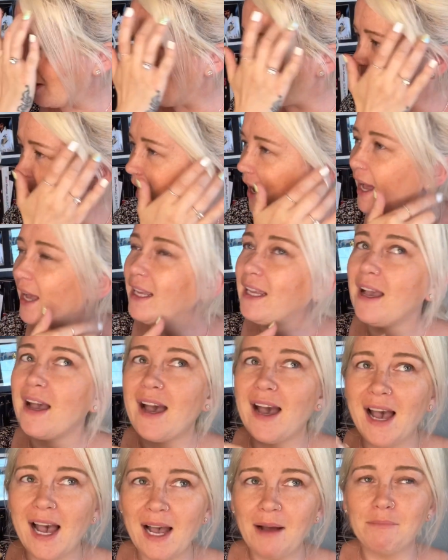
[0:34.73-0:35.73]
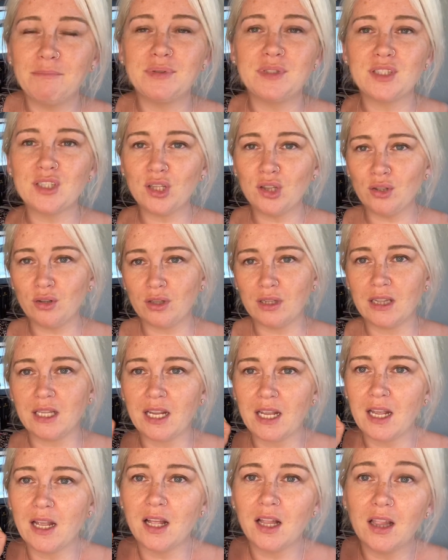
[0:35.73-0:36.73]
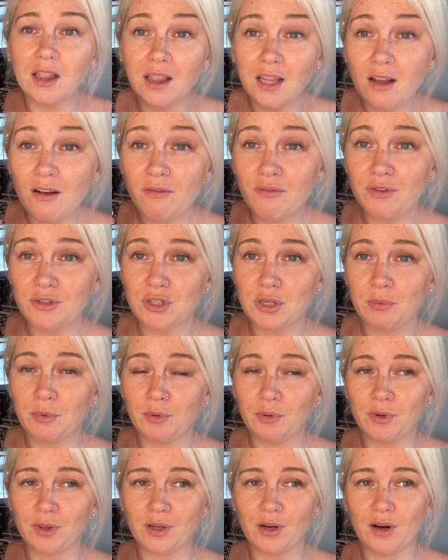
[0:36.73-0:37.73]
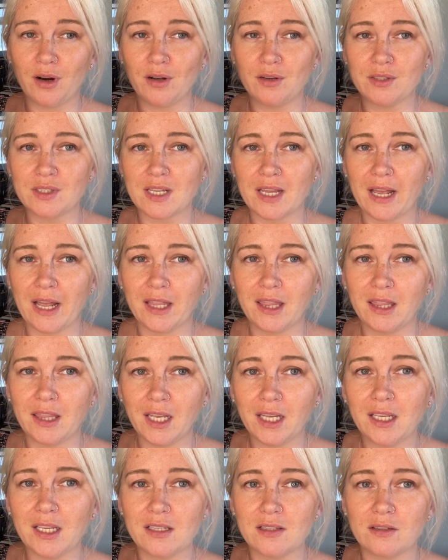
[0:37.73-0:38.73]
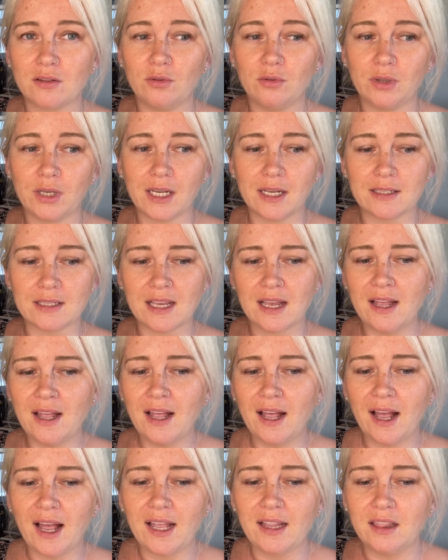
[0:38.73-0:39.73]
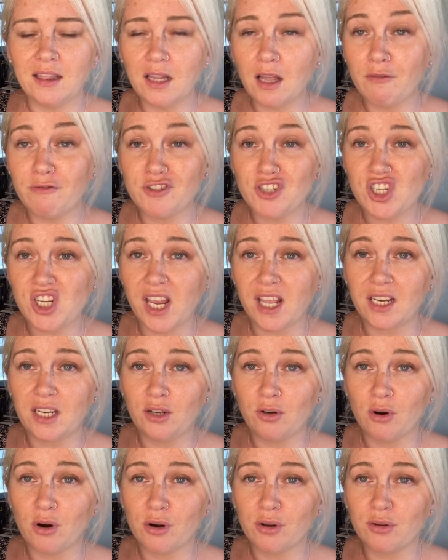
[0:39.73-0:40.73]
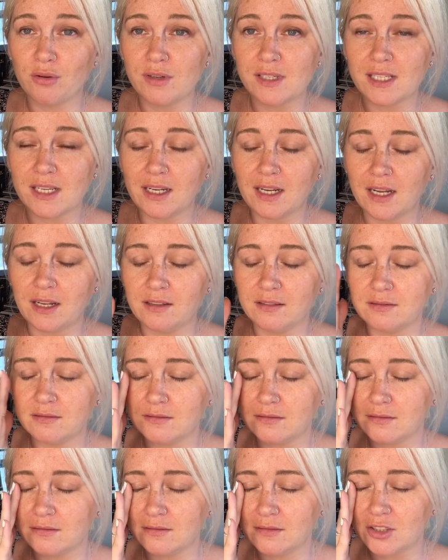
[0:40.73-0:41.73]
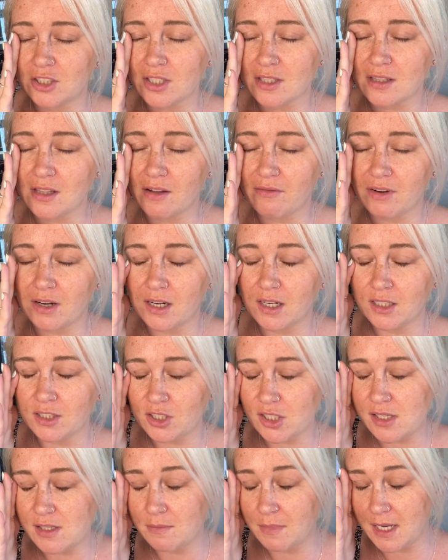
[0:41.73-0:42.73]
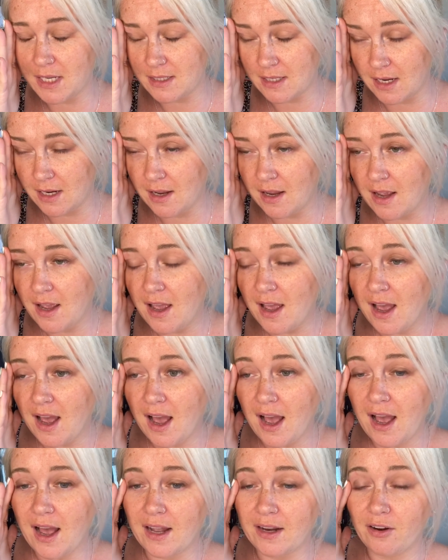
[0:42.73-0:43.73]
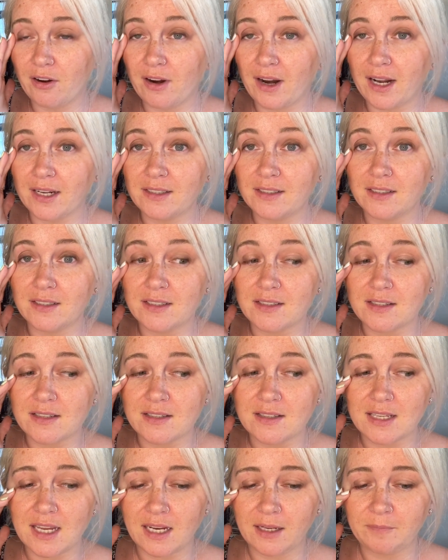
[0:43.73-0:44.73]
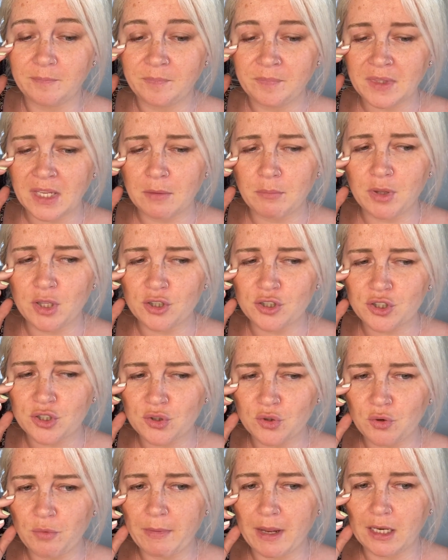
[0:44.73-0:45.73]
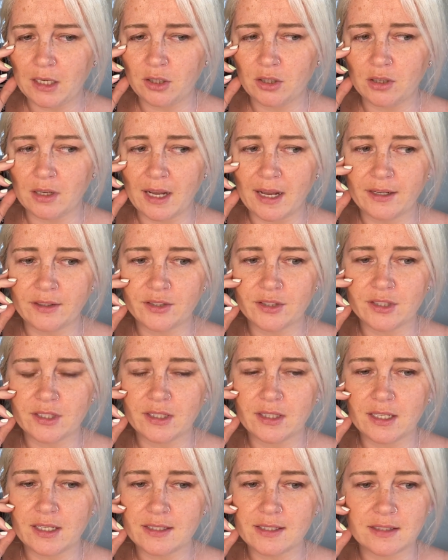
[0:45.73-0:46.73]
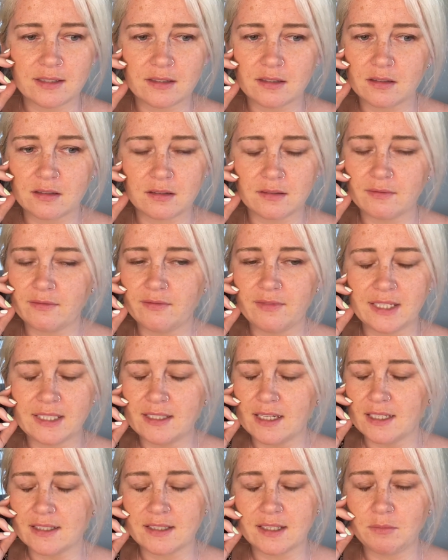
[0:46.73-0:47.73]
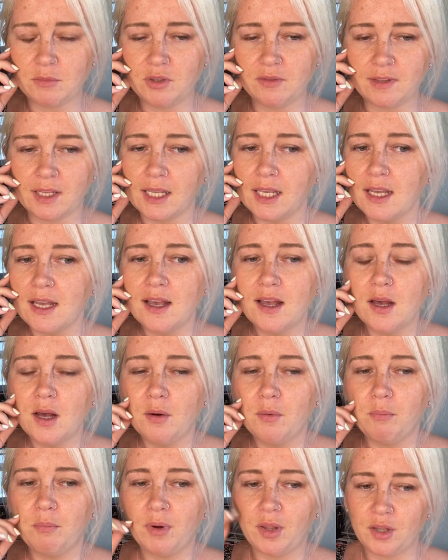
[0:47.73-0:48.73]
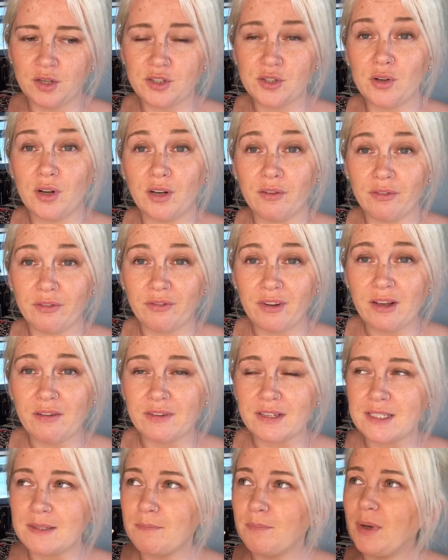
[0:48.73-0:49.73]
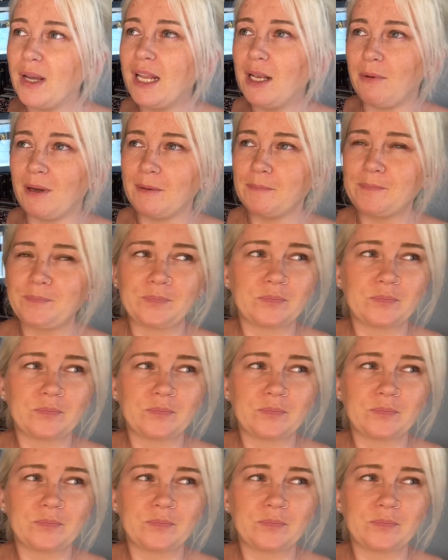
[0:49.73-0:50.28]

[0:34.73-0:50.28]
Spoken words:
But I absolutely love The Trouble with Girls. I think it's glorious. I love Sherry North, who is in it. Just love her. She's amazing. And her acting is insane. But there's so many good actors in this. It's a fantastic movie. But there's not enough of Elvis. But anyway,